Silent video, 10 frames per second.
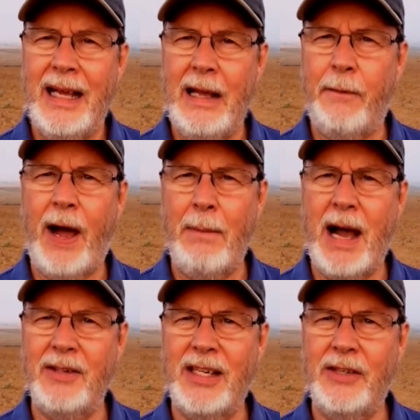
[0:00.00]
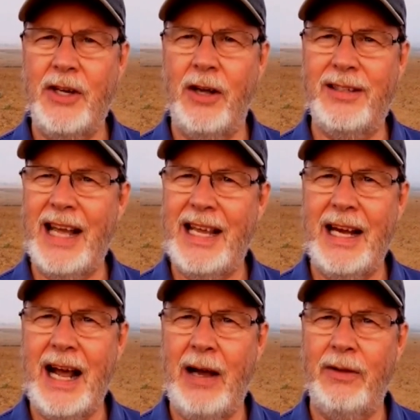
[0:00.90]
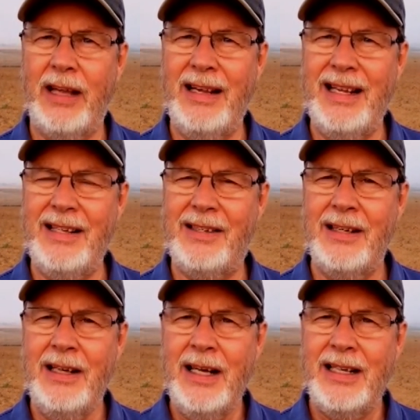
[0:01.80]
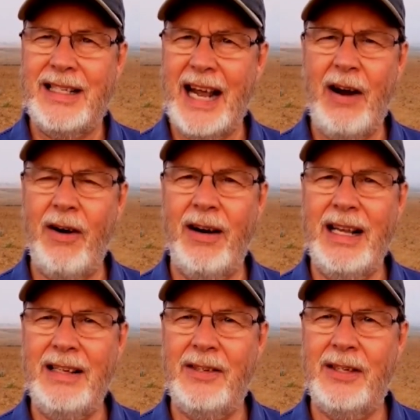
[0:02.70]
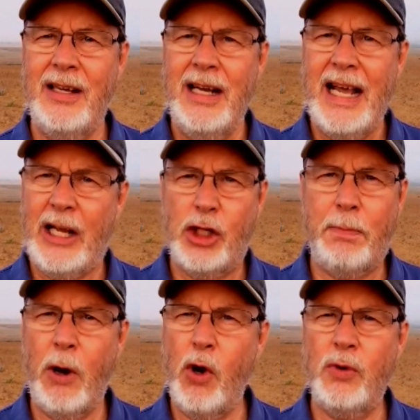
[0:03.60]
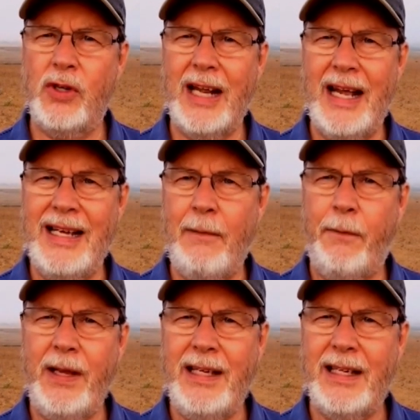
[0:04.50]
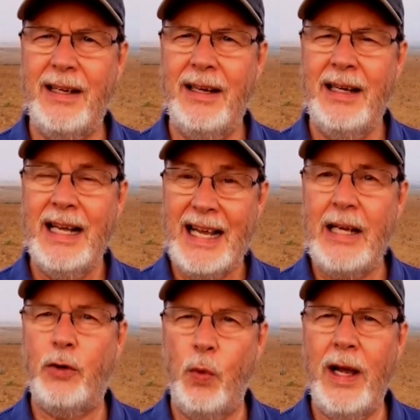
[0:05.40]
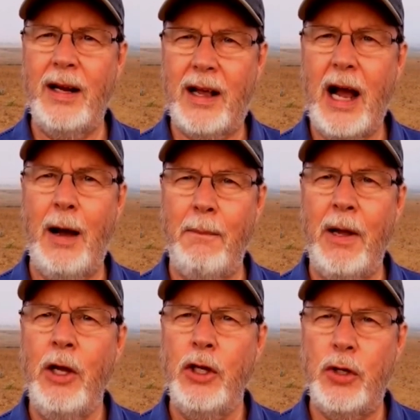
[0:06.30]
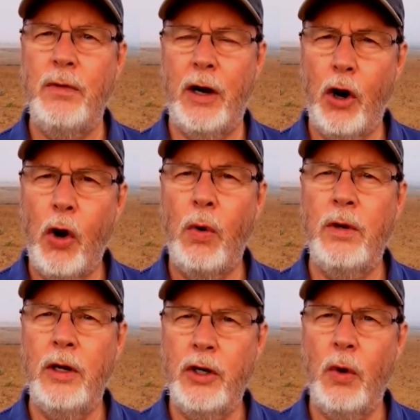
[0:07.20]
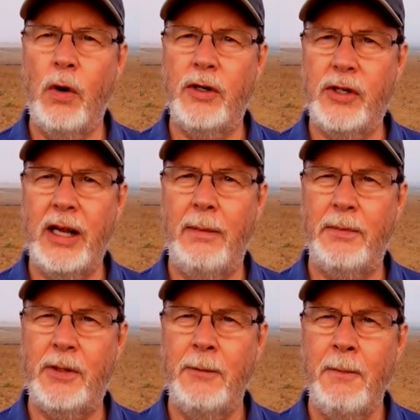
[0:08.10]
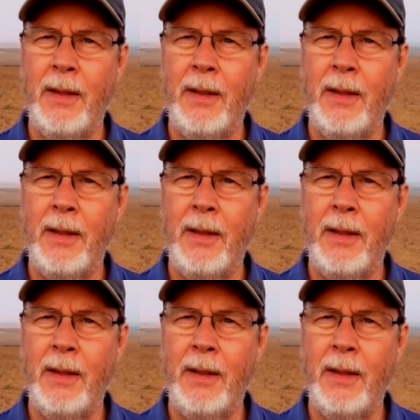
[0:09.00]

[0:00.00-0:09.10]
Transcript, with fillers: if Hamas is not taken out and this terror is exposed and defeated, it will come to their own doorsteps.